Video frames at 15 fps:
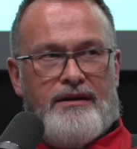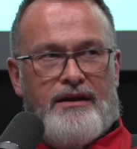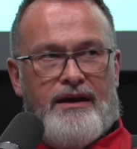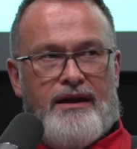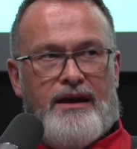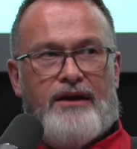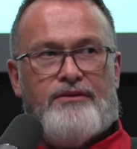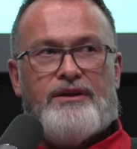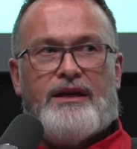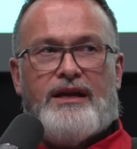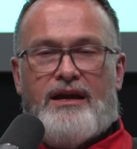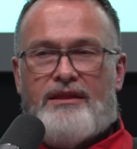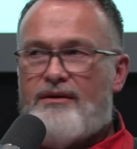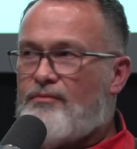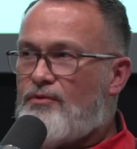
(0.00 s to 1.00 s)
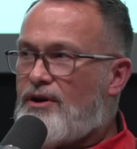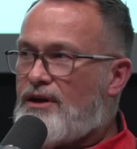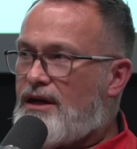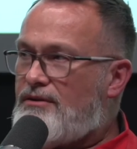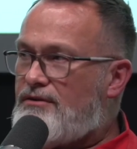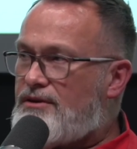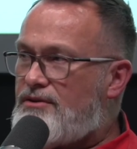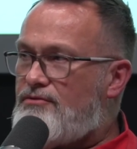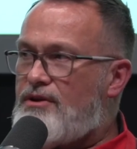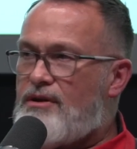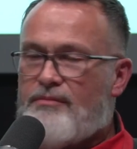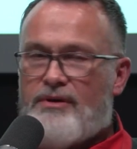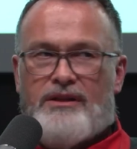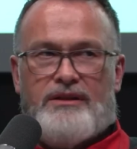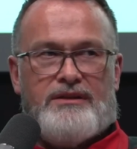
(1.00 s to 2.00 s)
how to get them work, how to
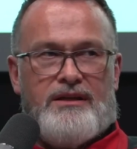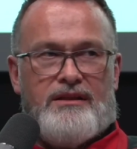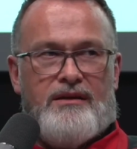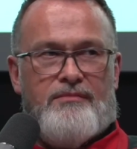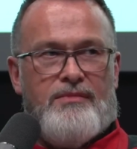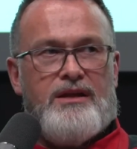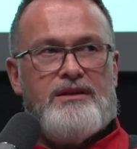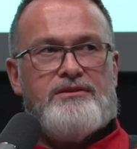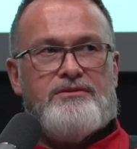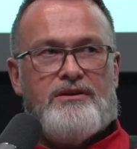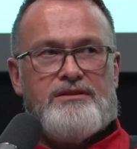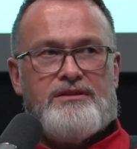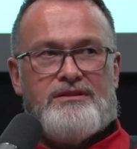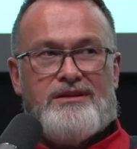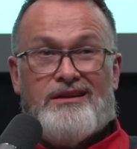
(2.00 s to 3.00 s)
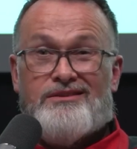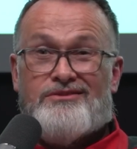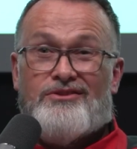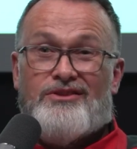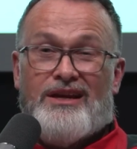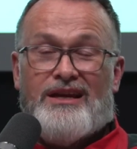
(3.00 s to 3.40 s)
rehabilitate them into our society so